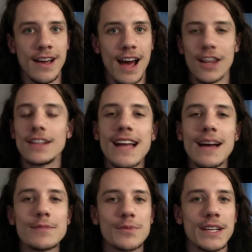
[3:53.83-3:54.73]
A lot of
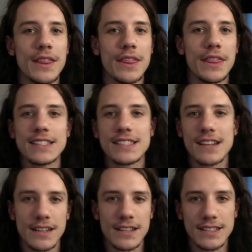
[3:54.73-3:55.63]
times when things
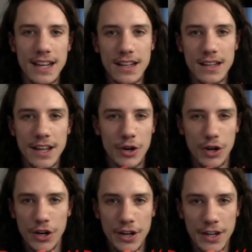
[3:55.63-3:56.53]
start tickling or
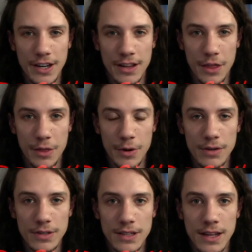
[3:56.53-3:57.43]
hurting in our
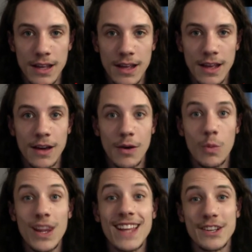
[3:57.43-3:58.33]
throat,
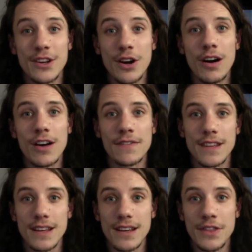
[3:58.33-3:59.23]
we let go of
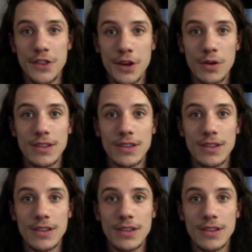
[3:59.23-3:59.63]
the note